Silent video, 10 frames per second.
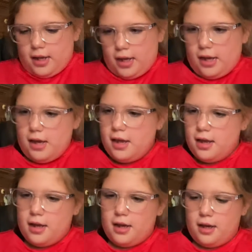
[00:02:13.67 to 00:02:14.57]
It
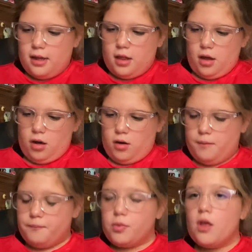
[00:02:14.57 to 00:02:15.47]
is um
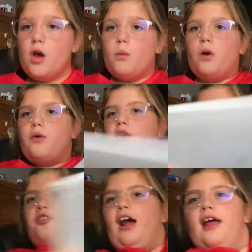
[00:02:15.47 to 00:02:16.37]
where we
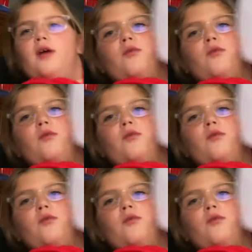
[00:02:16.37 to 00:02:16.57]
write.